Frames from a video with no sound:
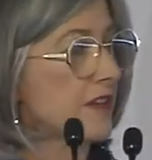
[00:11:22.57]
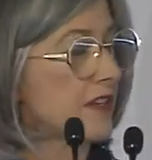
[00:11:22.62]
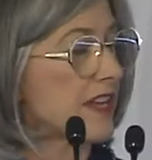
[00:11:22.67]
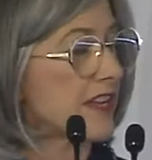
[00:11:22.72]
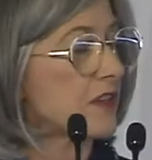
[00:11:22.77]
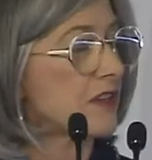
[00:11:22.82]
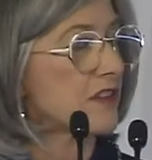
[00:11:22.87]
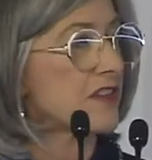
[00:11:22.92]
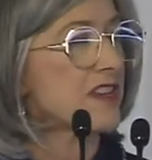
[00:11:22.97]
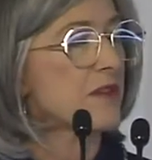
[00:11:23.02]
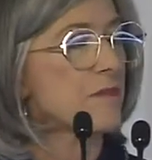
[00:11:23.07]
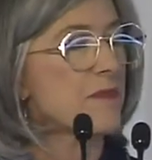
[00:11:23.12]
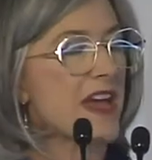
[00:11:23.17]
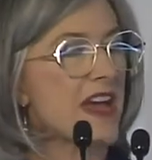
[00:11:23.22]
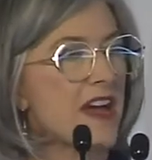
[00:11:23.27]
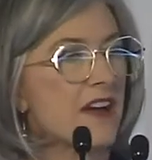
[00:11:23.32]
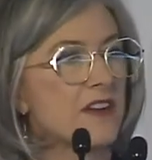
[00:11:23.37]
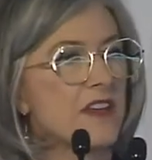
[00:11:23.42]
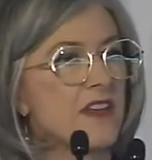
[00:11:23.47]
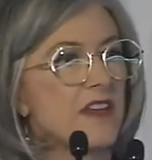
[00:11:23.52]
let you think
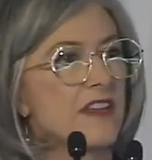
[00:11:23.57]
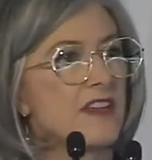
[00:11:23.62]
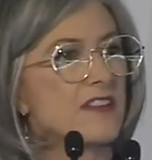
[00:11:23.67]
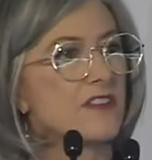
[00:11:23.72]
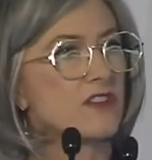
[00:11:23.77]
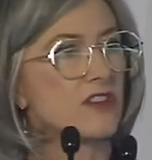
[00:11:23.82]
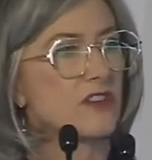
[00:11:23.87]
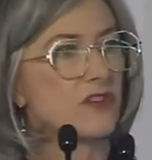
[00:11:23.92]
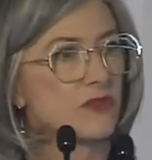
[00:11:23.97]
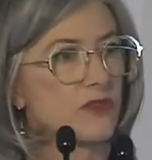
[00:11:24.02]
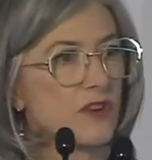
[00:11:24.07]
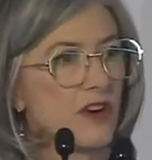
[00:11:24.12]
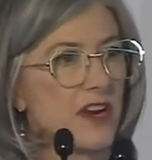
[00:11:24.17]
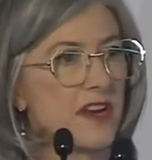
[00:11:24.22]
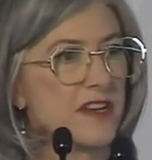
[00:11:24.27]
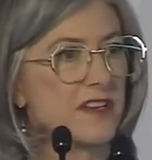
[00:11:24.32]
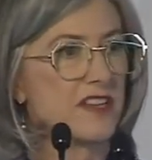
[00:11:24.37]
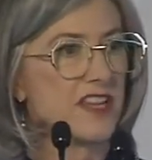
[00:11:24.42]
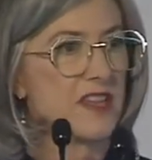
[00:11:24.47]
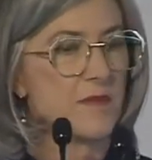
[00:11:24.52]
about is to try
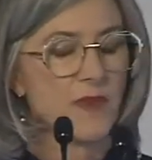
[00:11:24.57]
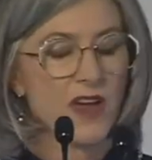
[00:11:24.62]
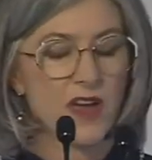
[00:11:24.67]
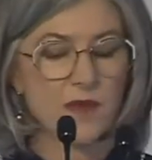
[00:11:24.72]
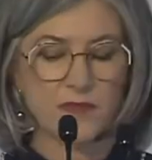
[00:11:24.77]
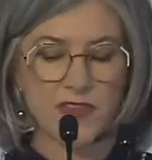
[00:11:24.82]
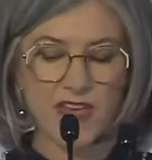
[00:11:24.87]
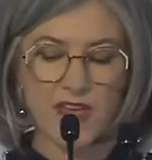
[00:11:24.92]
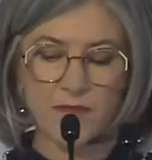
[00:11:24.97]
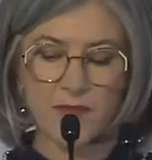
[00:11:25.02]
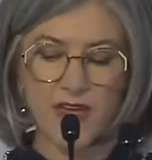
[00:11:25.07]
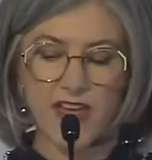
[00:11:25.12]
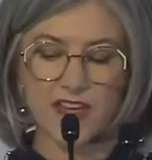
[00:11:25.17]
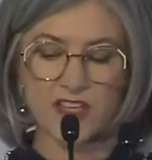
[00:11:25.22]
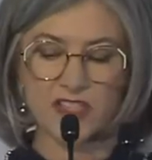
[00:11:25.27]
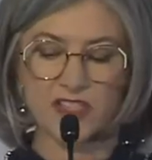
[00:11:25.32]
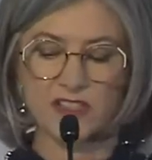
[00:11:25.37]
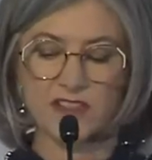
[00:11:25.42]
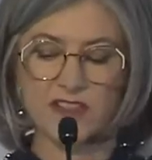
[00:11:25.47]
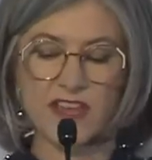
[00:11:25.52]
and keep up that
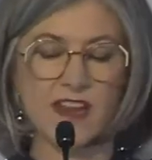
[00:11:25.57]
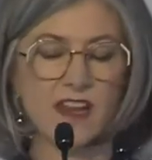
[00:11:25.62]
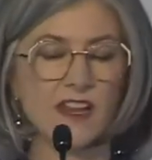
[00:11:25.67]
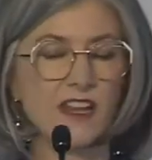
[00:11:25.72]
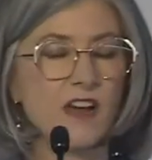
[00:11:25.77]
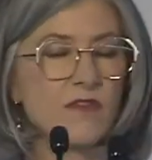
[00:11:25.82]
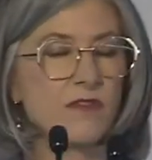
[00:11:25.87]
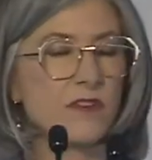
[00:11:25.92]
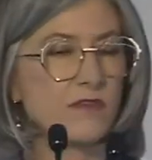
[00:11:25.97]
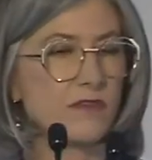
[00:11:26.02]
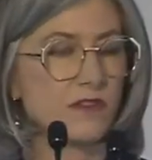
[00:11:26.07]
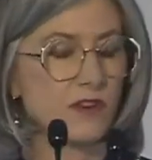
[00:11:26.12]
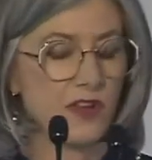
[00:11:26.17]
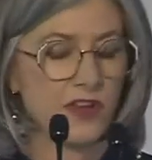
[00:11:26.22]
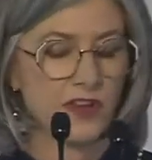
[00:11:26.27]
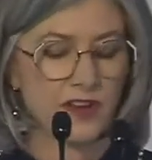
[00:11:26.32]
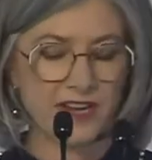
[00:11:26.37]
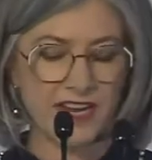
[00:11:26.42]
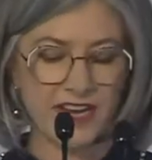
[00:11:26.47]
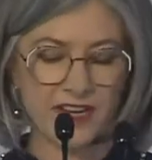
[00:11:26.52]
passion, that love of
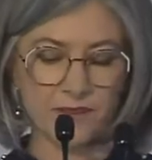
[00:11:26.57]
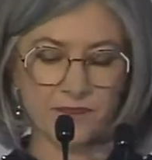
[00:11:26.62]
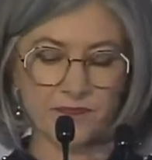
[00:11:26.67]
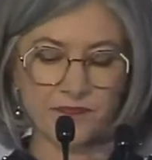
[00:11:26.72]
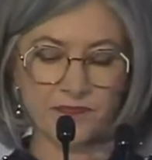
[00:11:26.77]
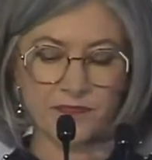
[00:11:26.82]
learning.